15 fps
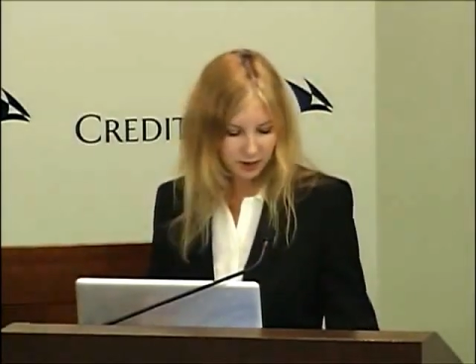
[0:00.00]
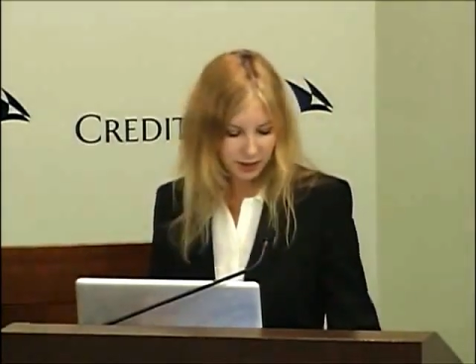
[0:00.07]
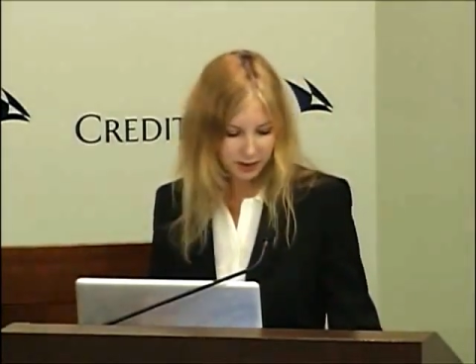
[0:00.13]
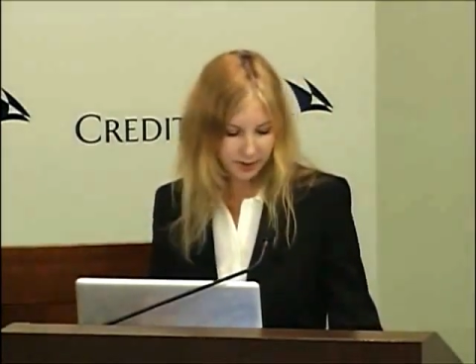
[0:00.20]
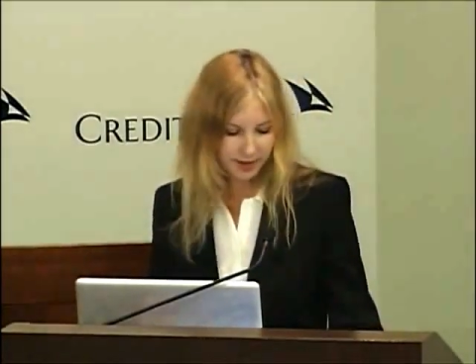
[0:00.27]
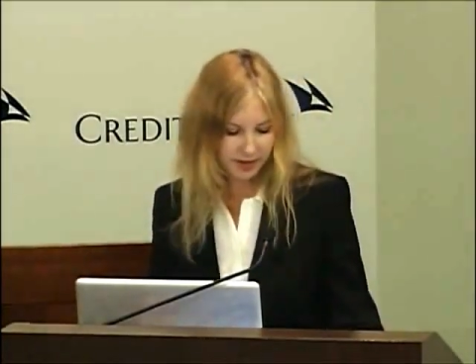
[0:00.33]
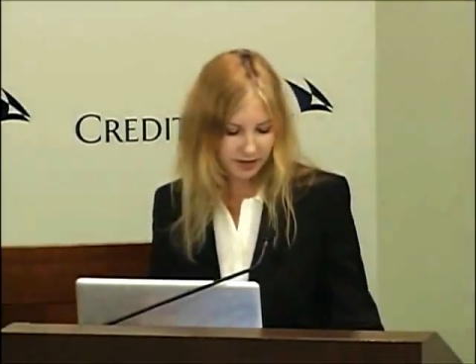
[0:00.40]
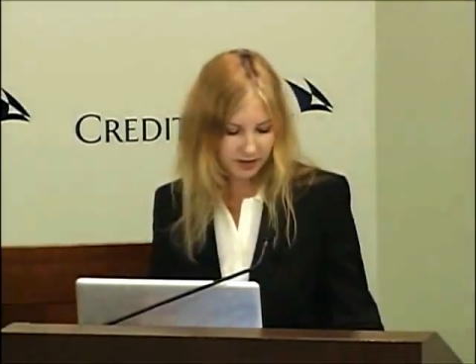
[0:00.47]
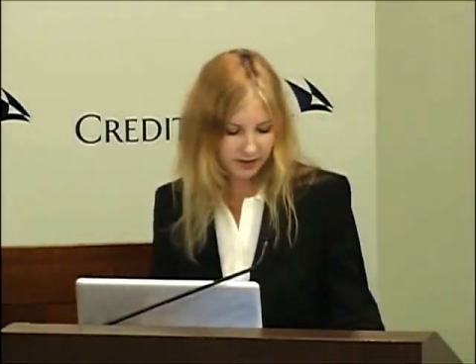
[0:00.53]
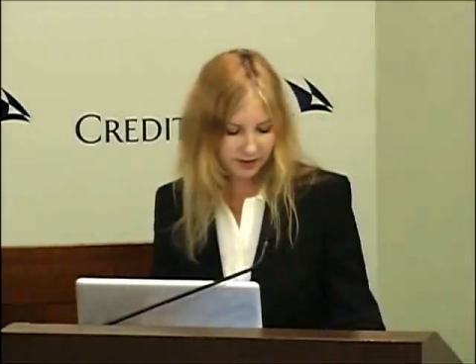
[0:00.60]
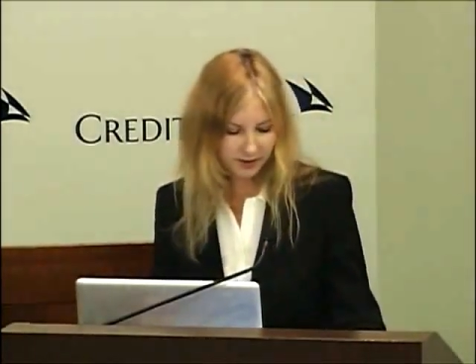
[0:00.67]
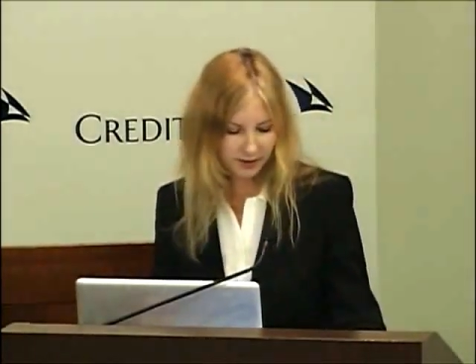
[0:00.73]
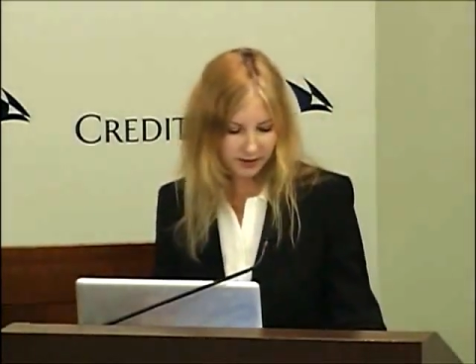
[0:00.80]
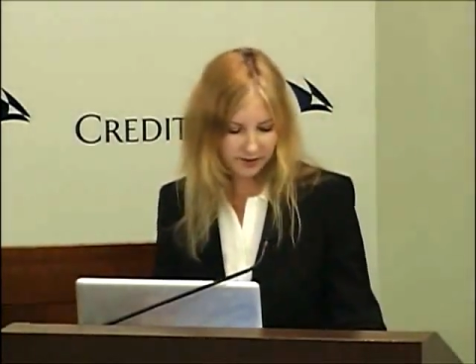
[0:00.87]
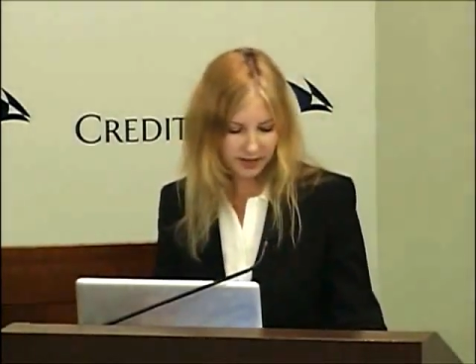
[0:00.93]

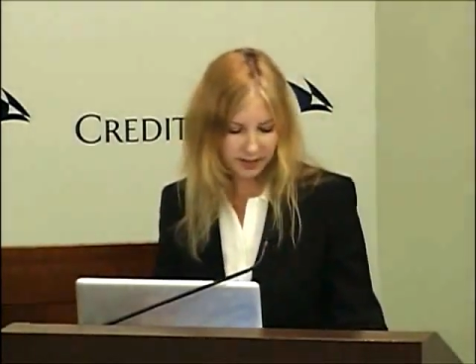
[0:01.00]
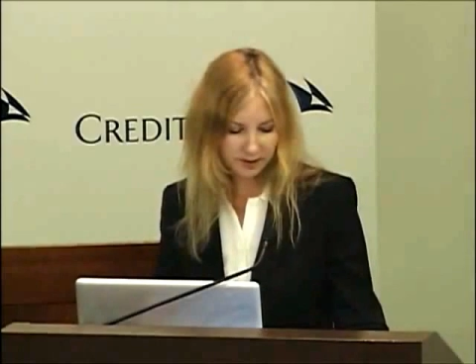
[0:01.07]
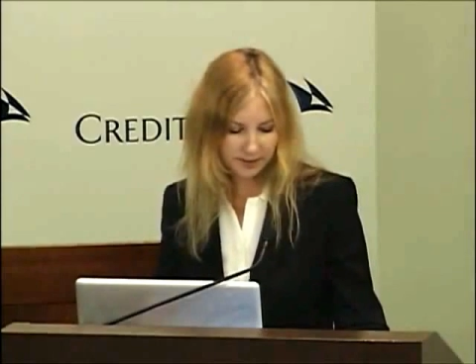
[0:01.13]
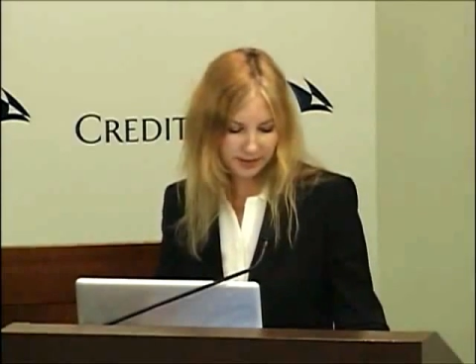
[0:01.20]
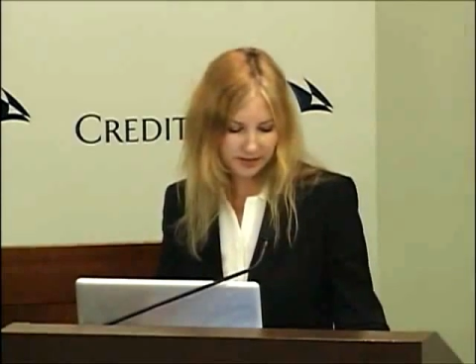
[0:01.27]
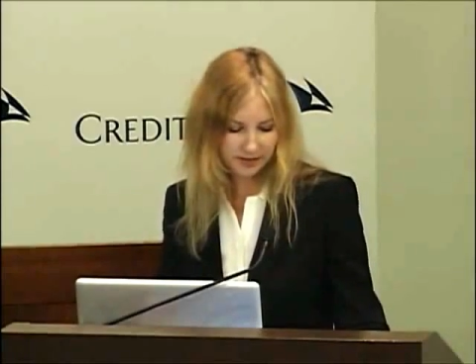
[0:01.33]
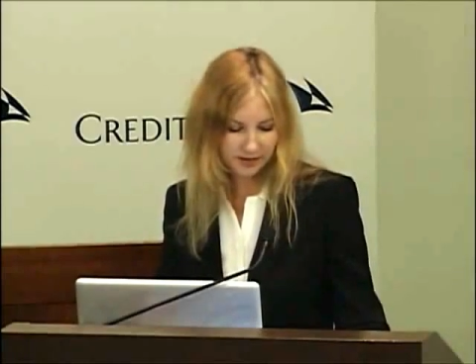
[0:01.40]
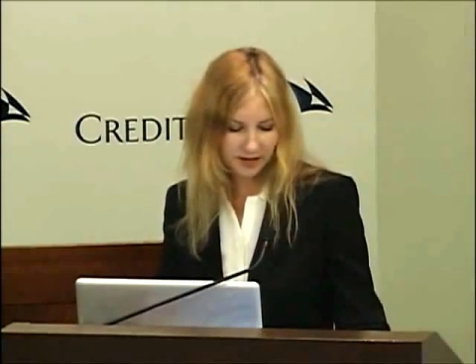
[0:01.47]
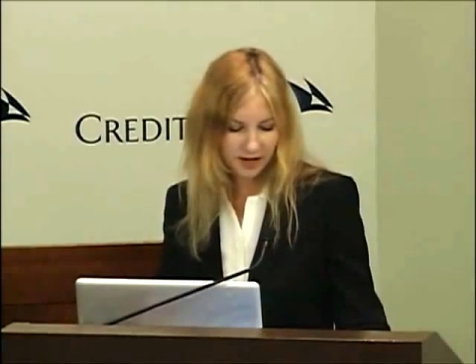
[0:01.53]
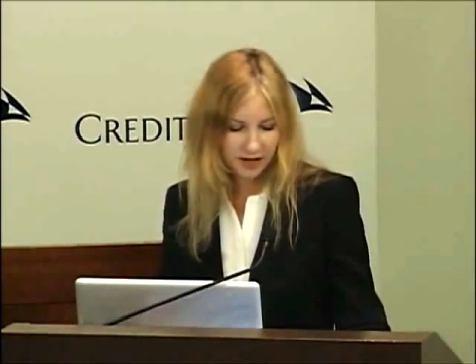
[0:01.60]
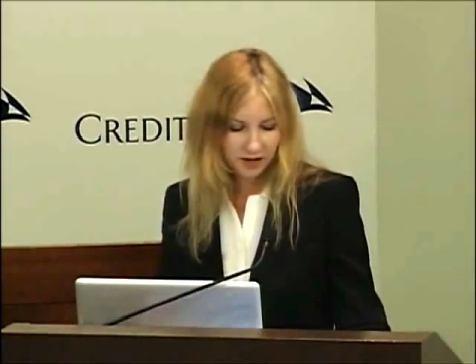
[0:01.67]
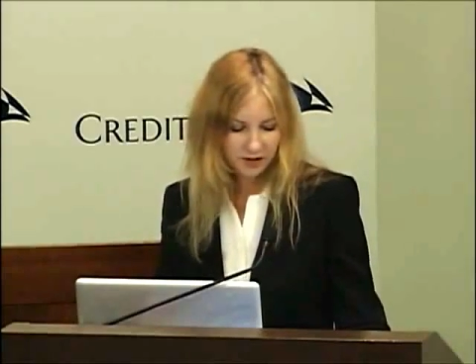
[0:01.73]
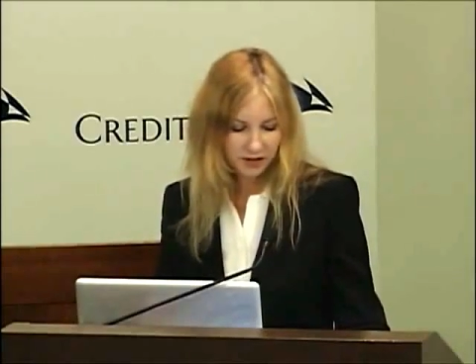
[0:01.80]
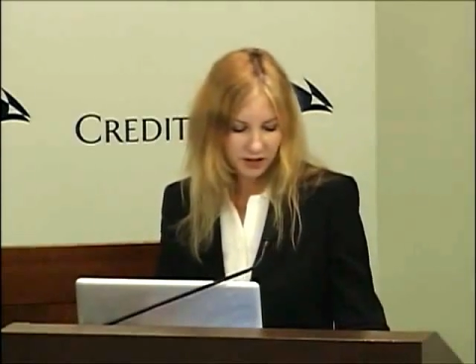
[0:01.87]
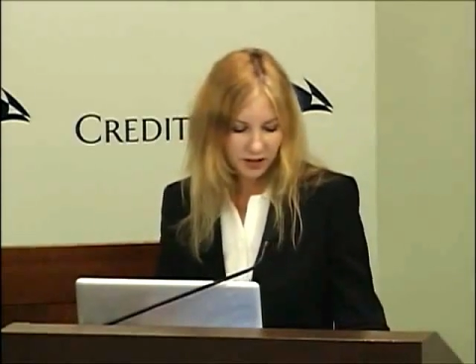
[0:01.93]
transparency for investments.
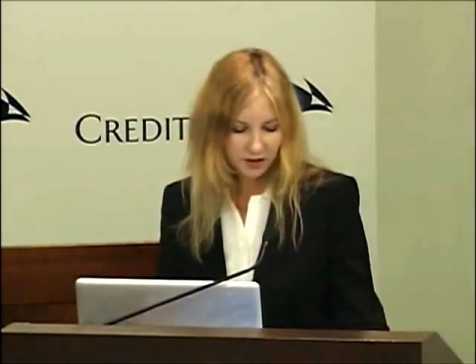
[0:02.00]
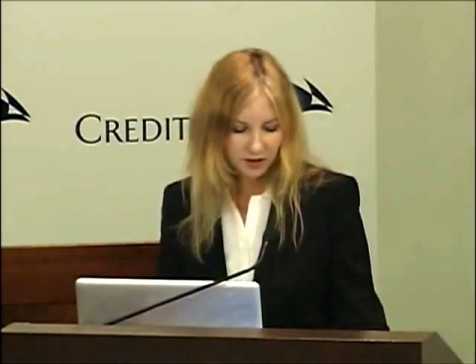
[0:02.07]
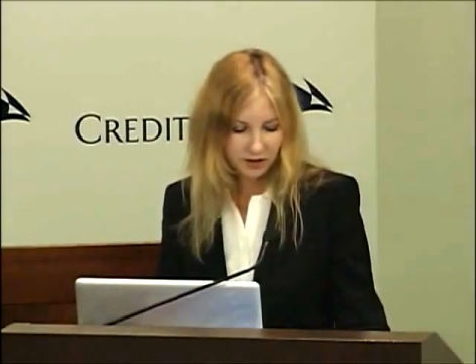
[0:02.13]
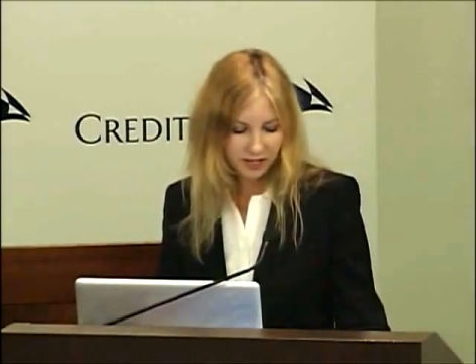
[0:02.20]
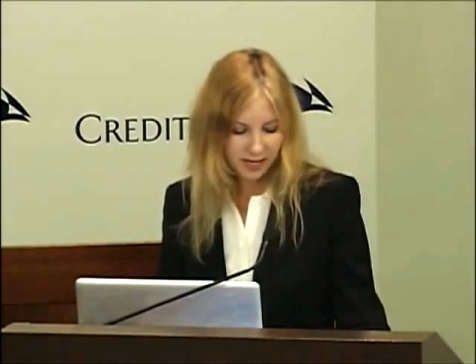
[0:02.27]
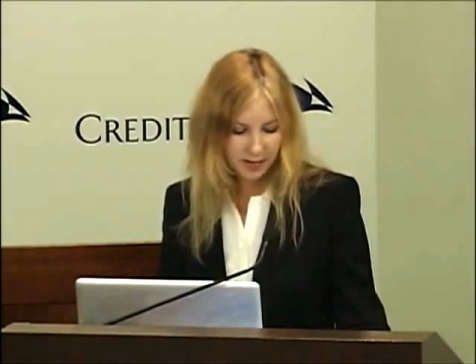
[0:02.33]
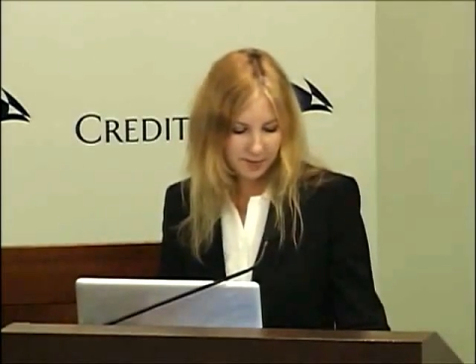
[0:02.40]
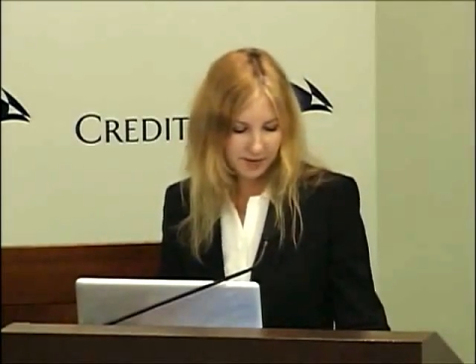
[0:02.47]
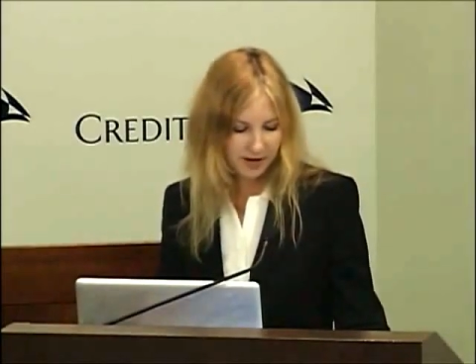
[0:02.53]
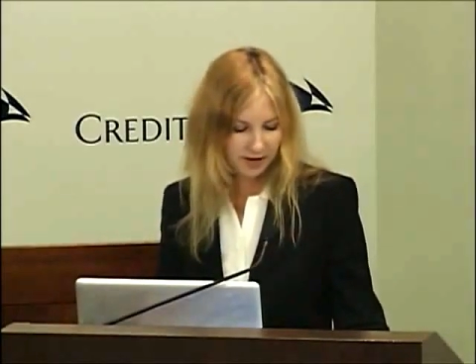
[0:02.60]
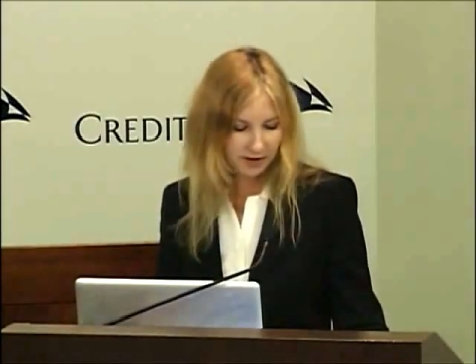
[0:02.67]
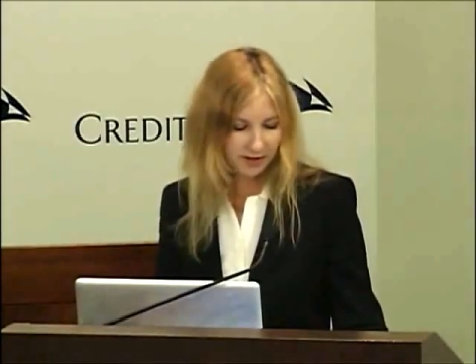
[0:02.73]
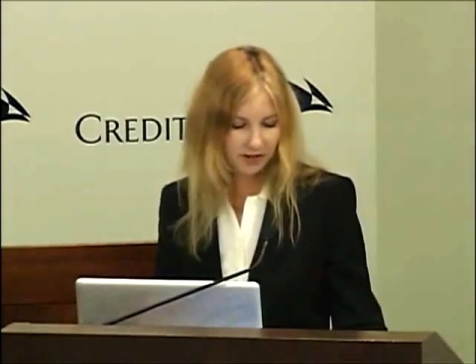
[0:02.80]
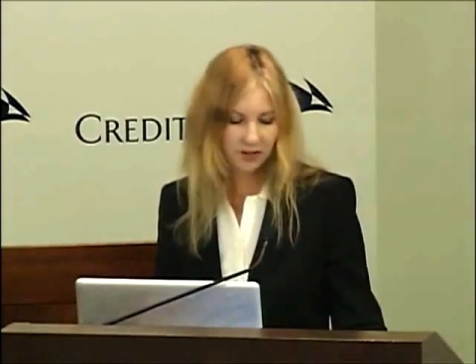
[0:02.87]
So users gain a better